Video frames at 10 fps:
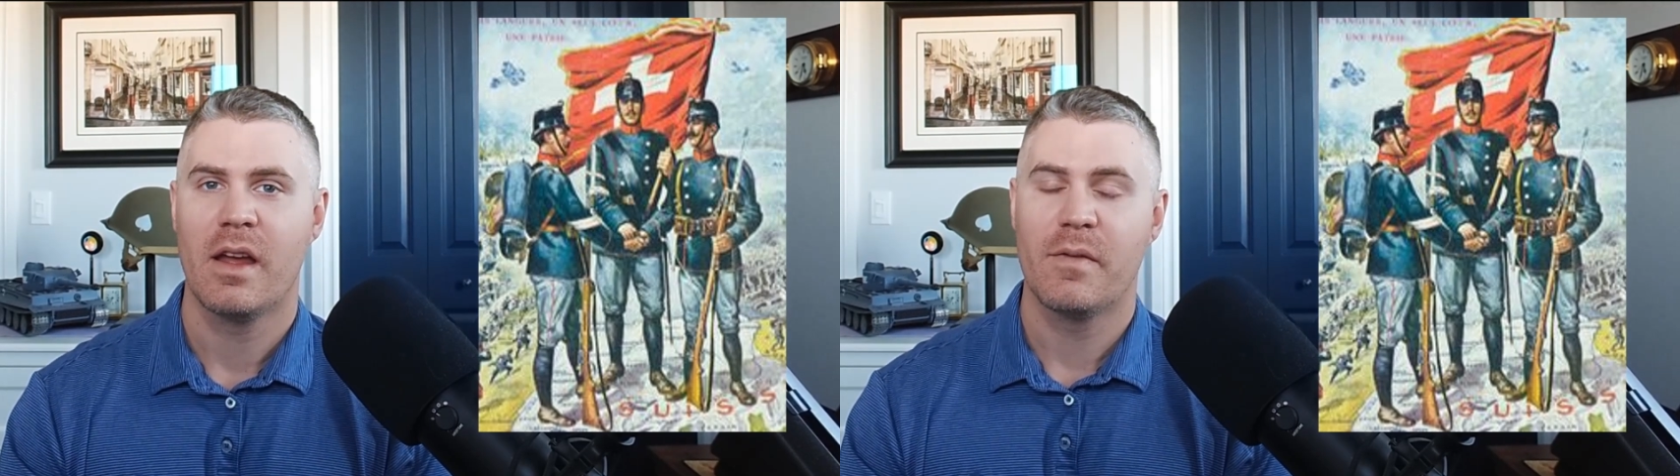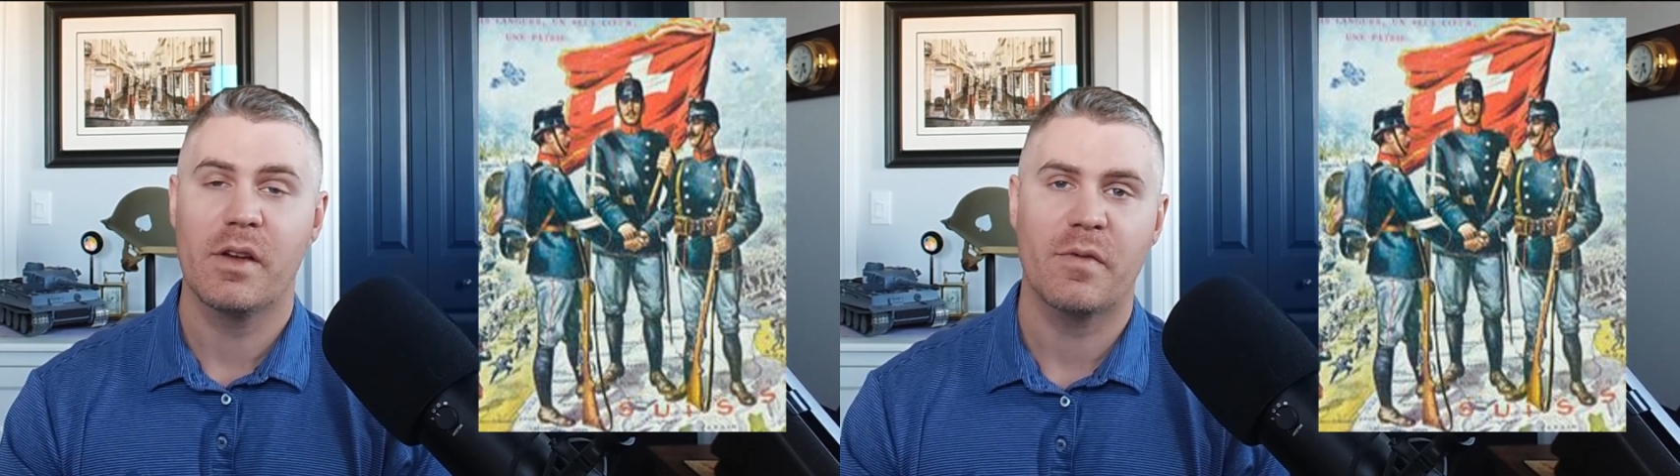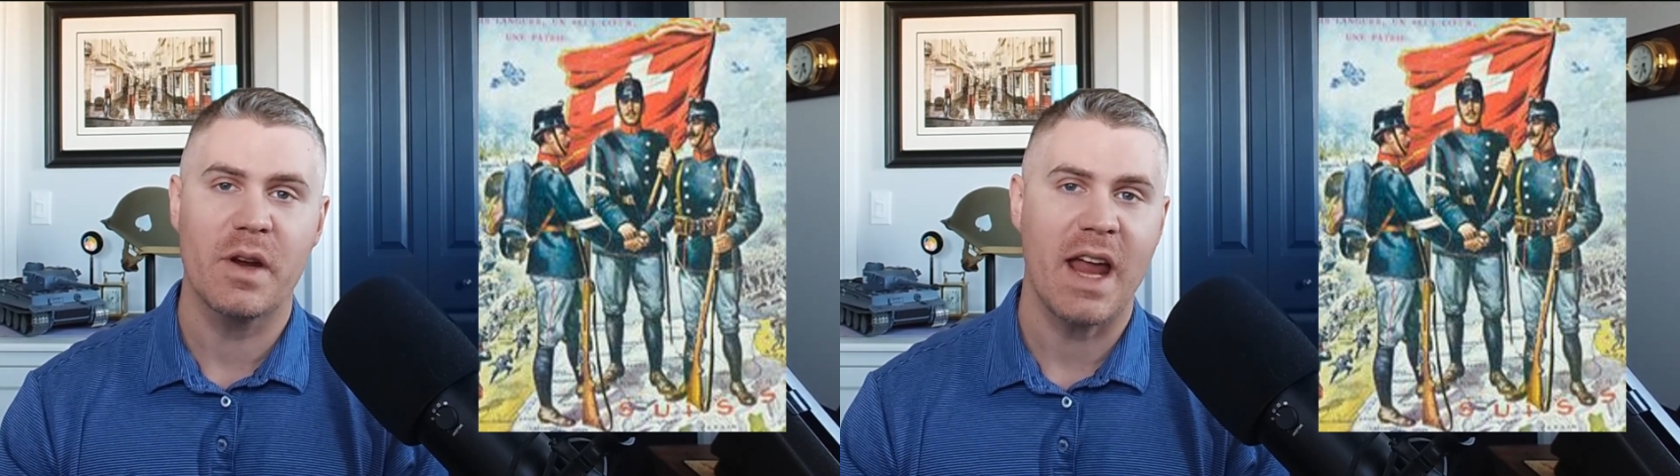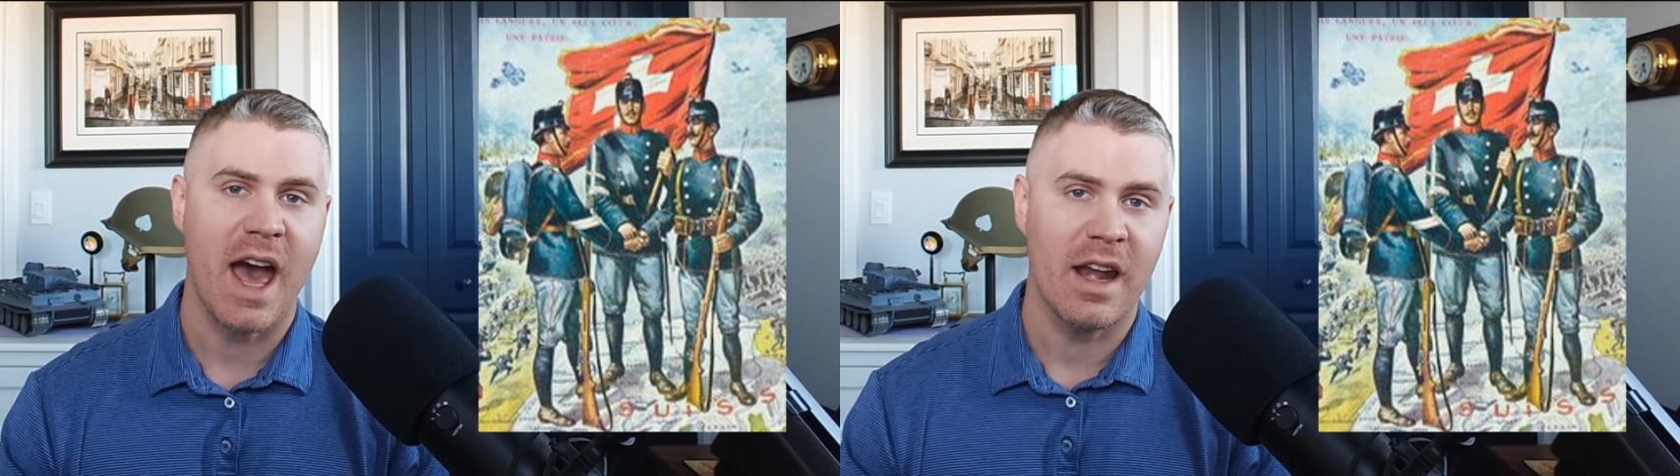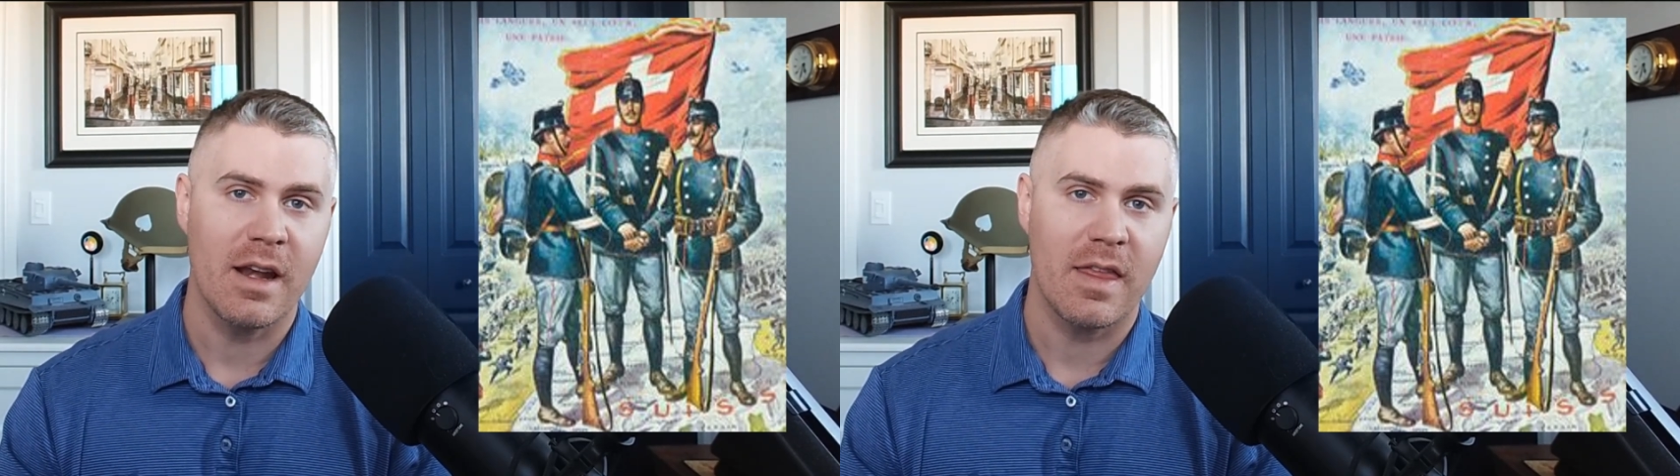Feel free to
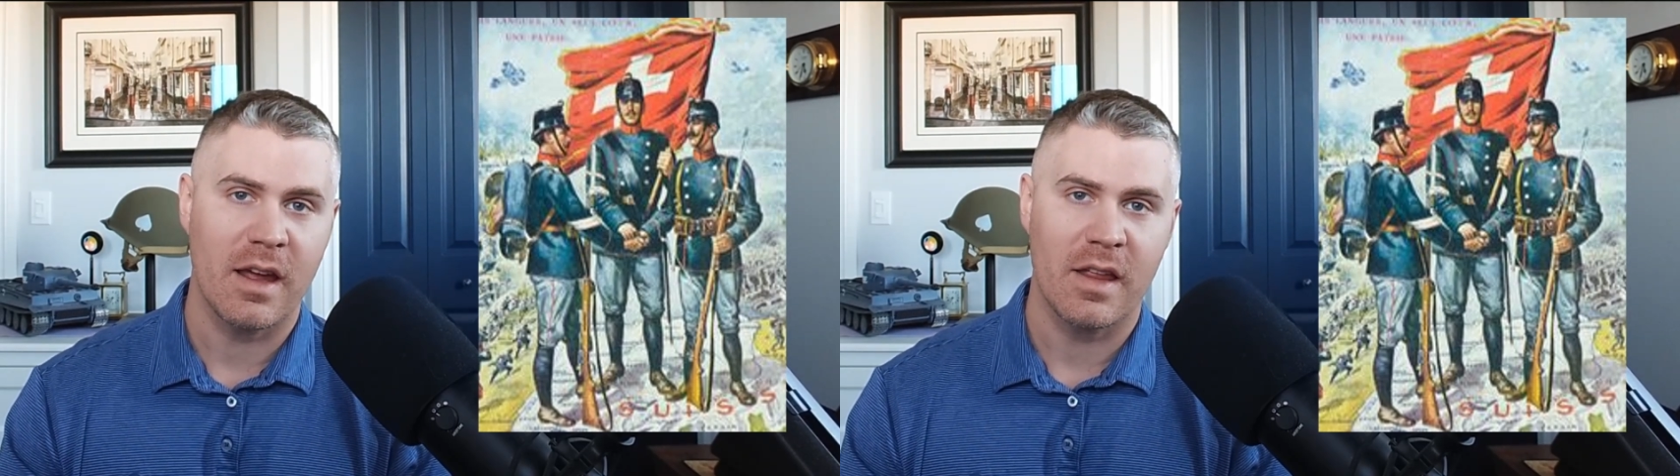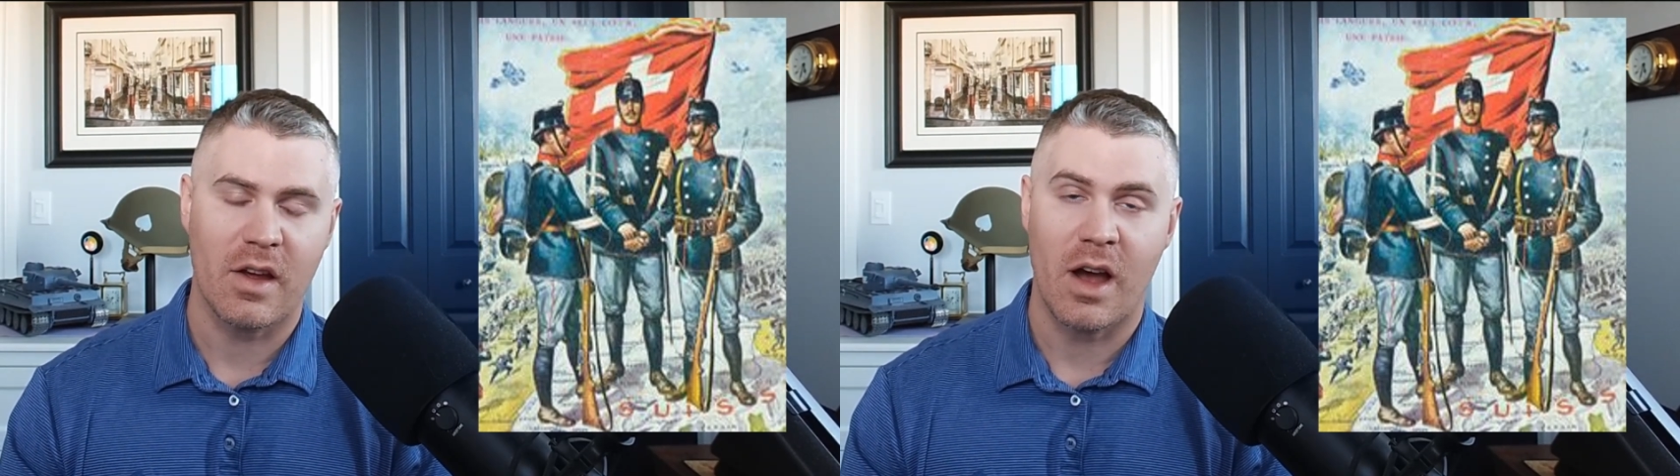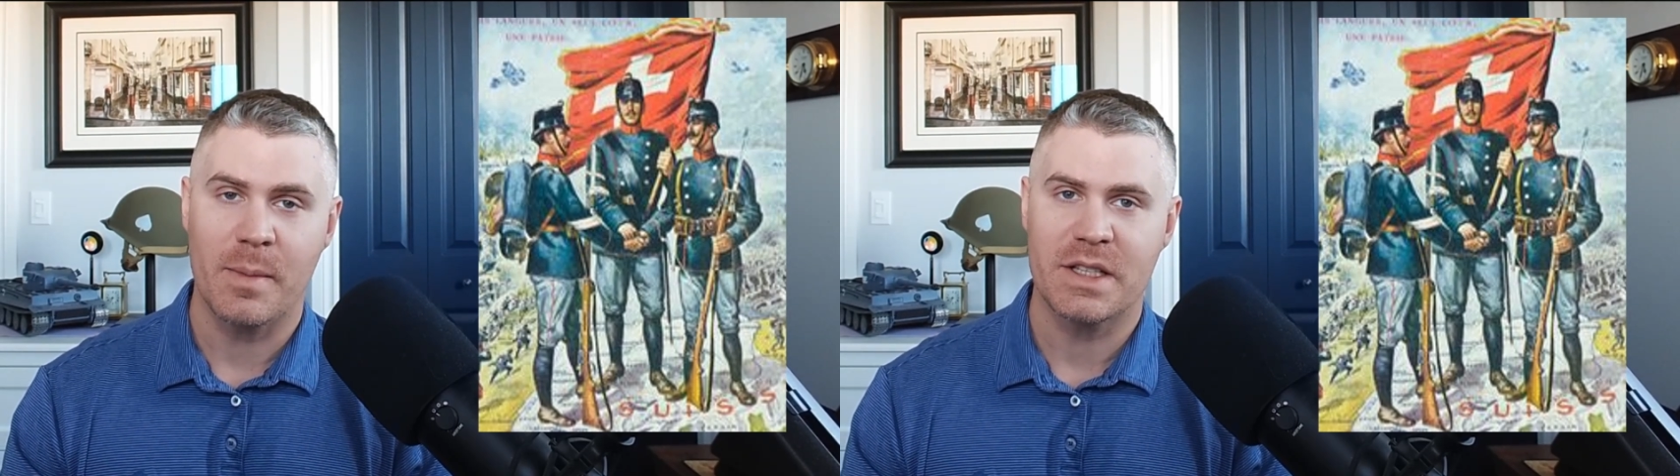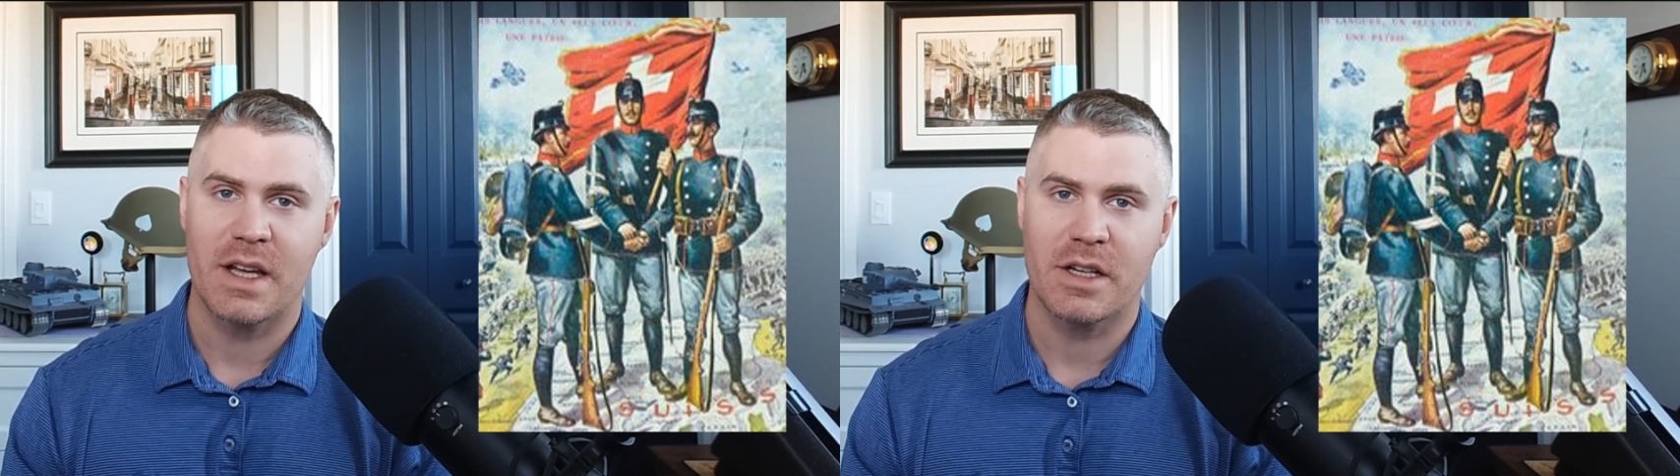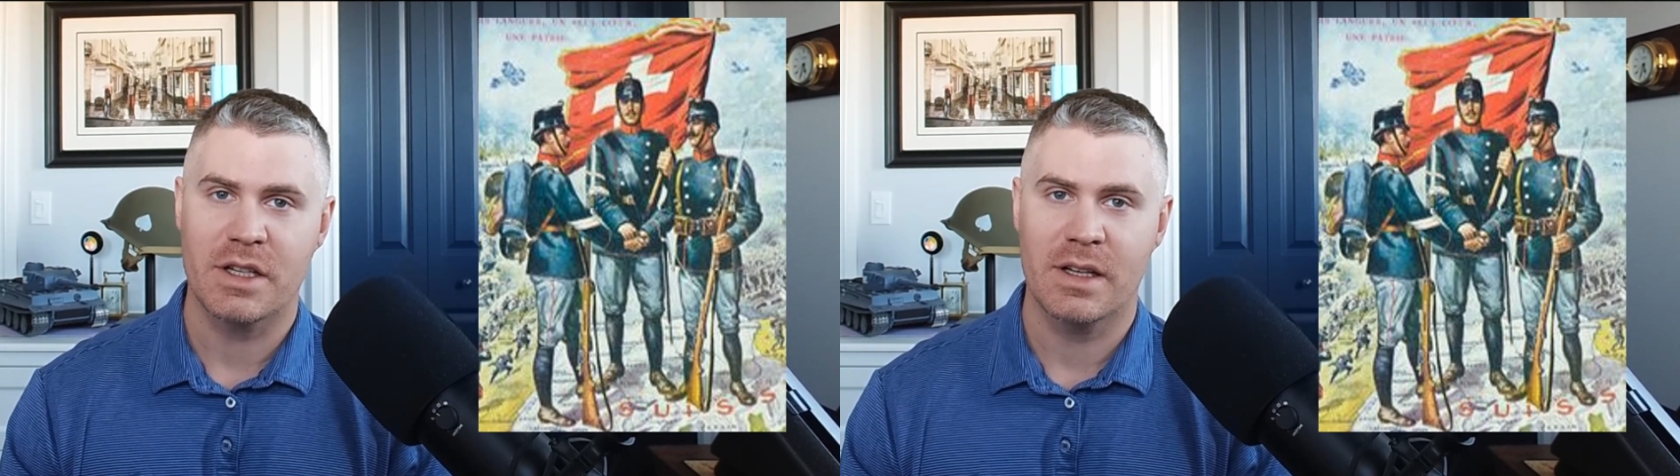add anything in the comments
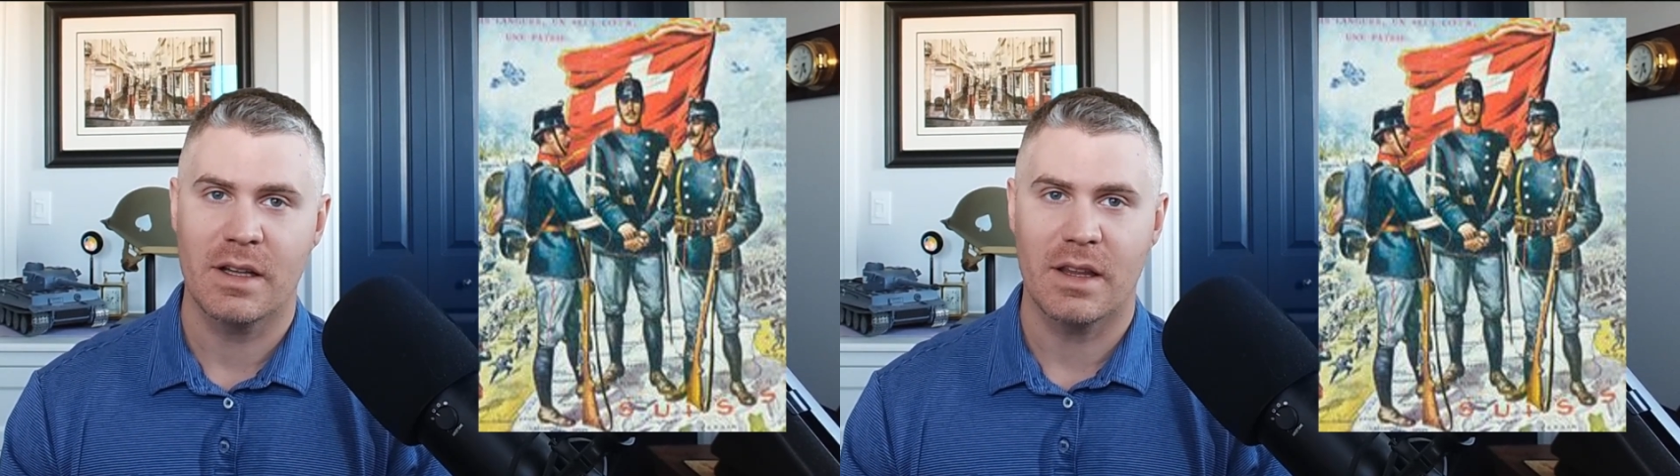section.